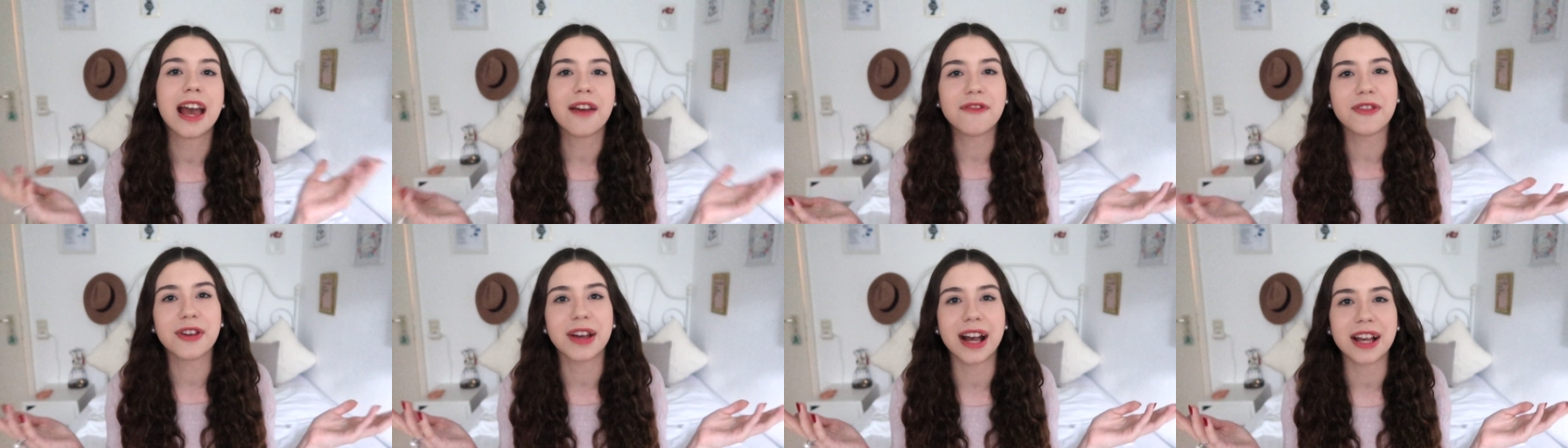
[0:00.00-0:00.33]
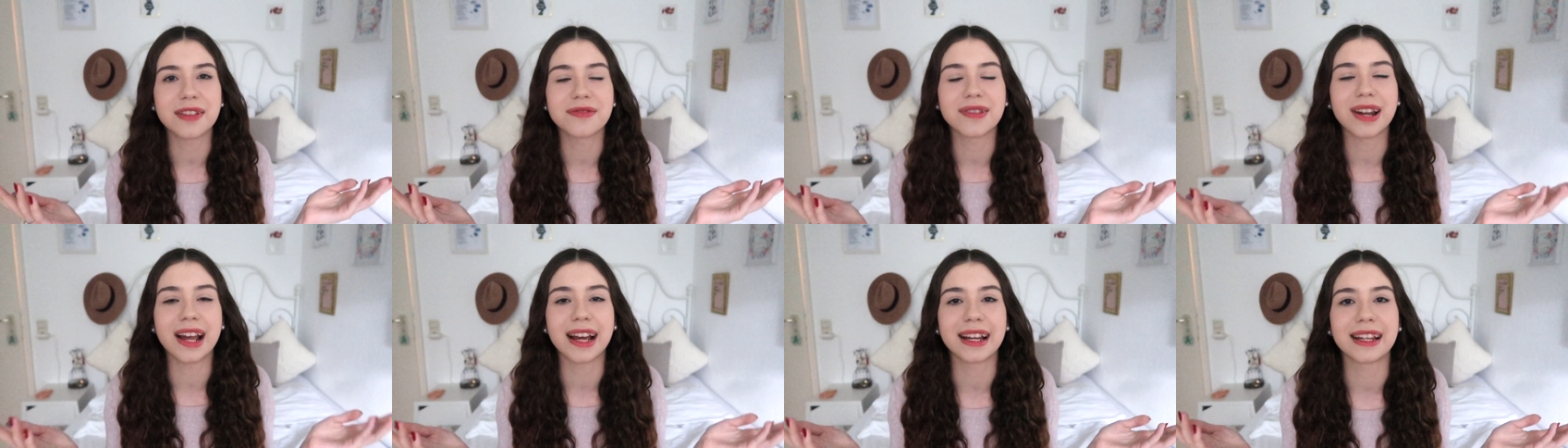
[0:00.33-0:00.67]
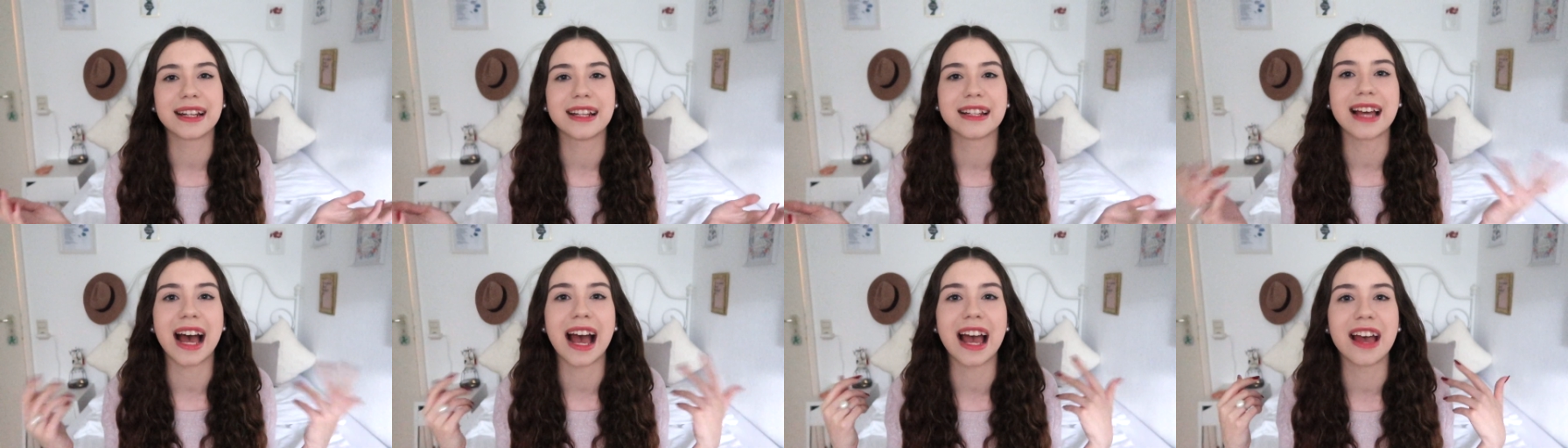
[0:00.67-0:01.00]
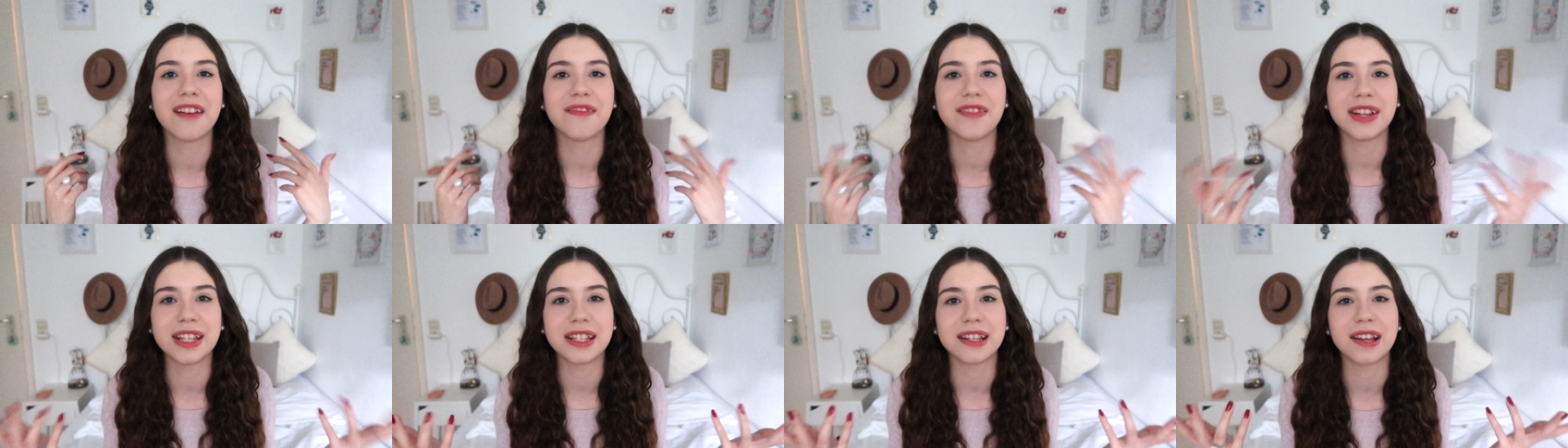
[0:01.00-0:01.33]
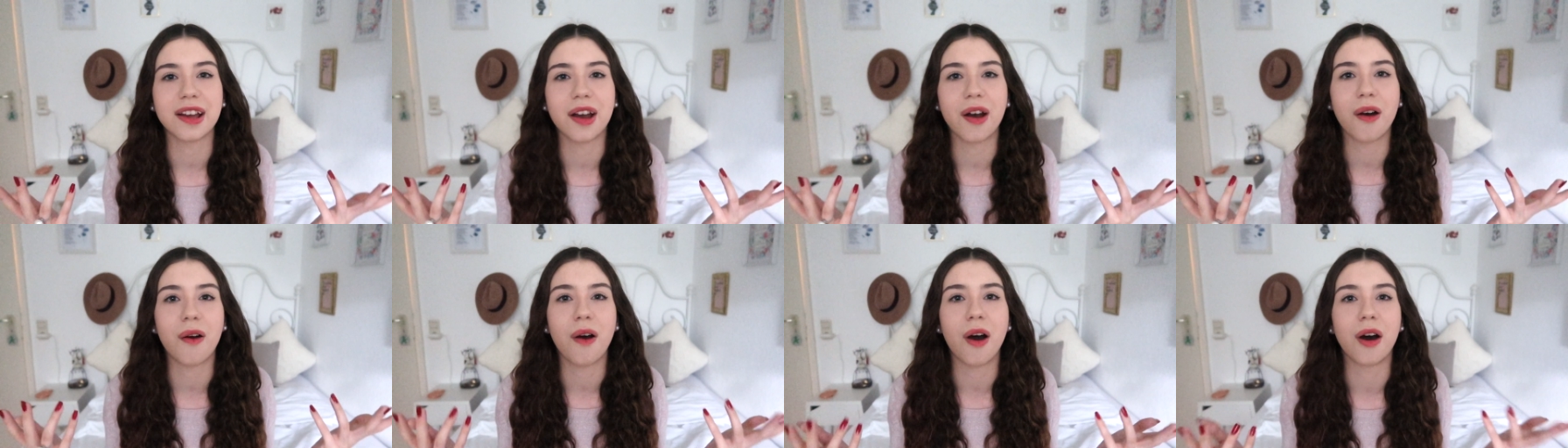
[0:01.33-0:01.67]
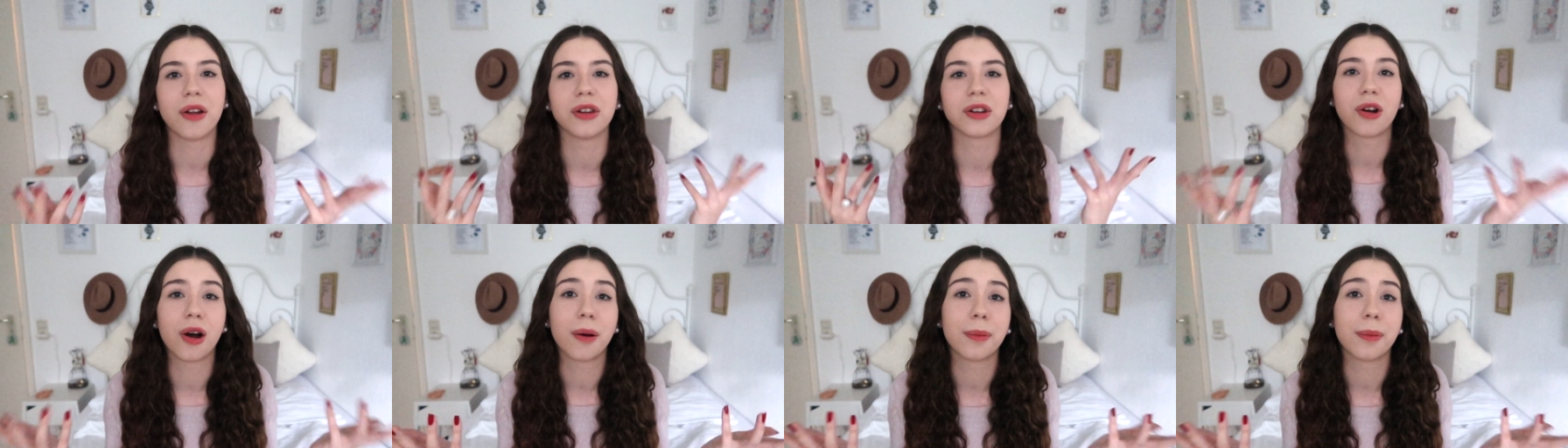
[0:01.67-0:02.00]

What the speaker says: If you guys would like an entire video on the